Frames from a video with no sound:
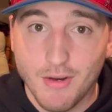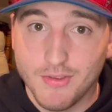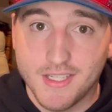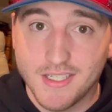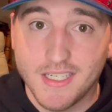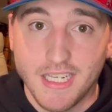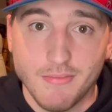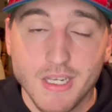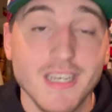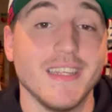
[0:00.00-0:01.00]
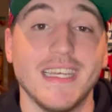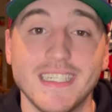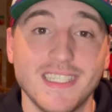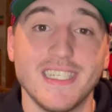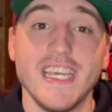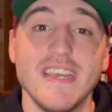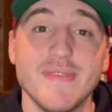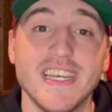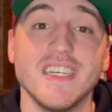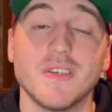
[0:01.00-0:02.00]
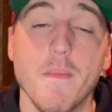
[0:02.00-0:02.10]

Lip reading: with this team. This team is